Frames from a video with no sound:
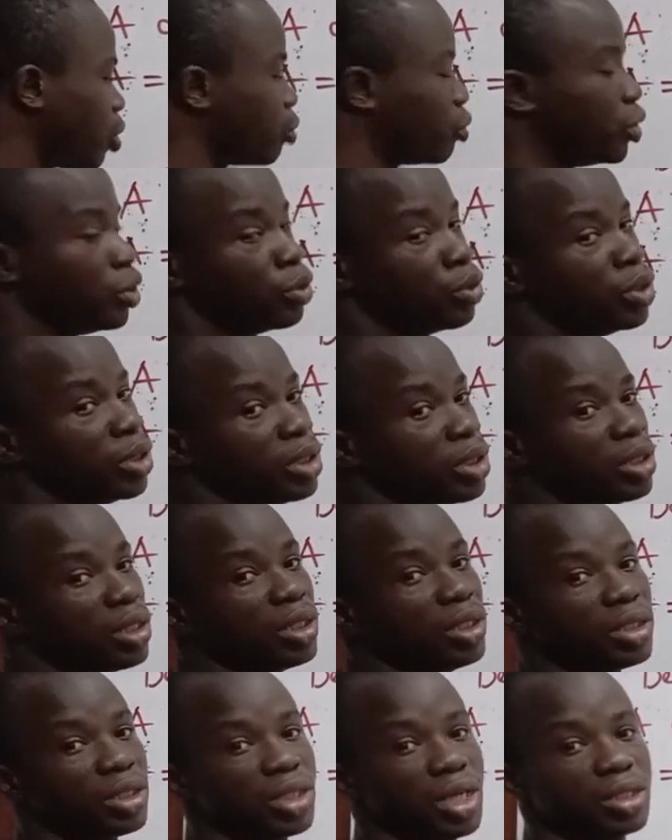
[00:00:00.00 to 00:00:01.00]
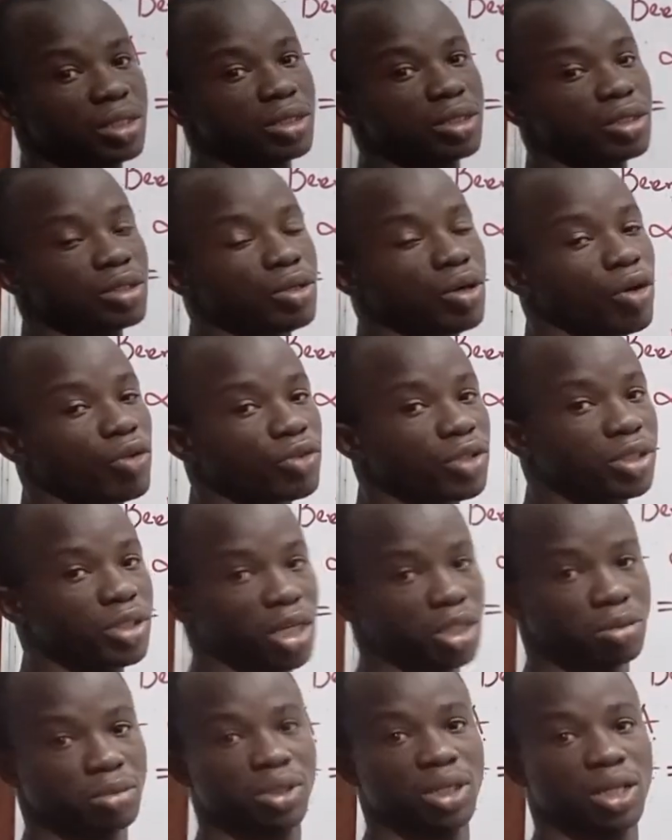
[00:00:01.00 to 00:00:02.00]
we know the intensity of the
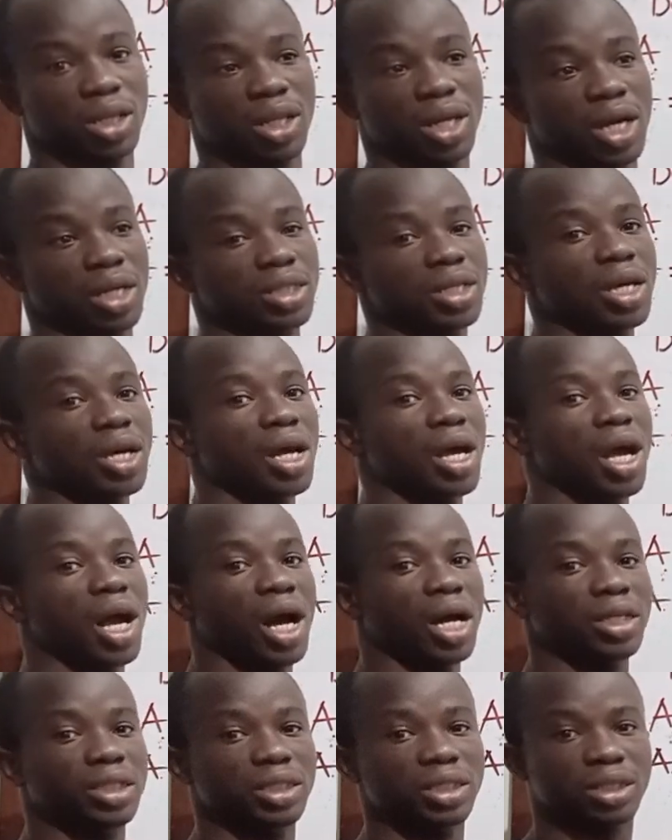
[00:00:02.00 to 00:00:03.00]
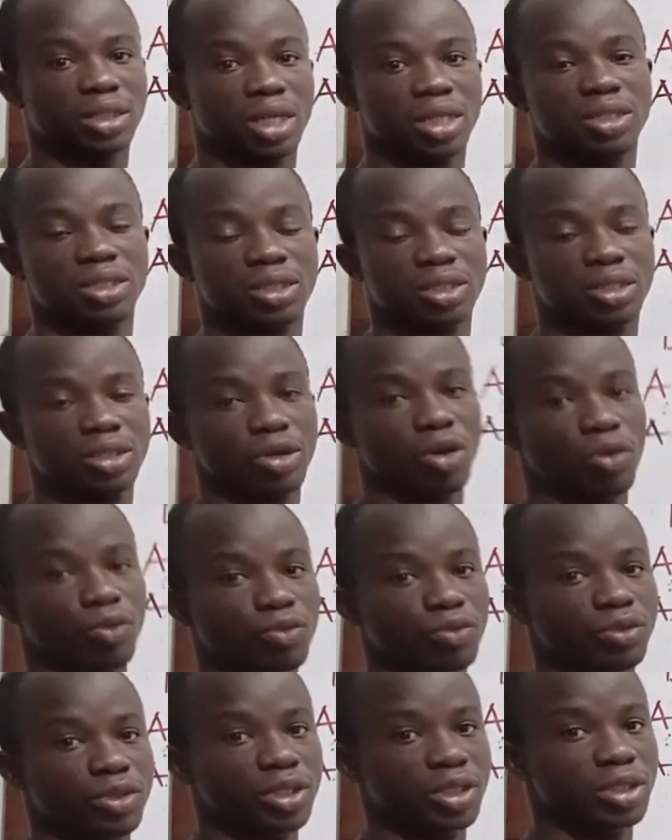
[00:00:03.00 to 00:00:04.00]
transmitted light and the intensity
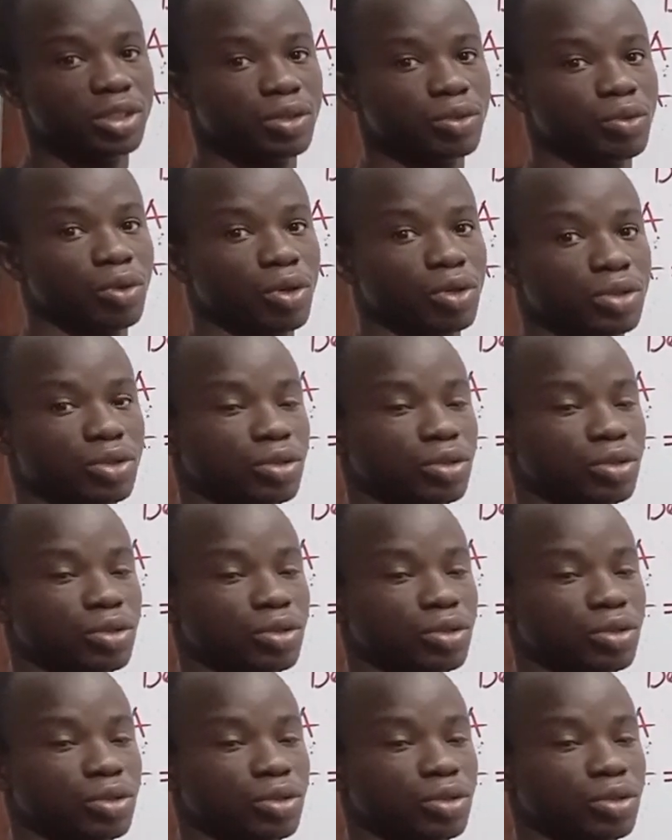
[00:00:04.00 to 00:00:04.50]
of the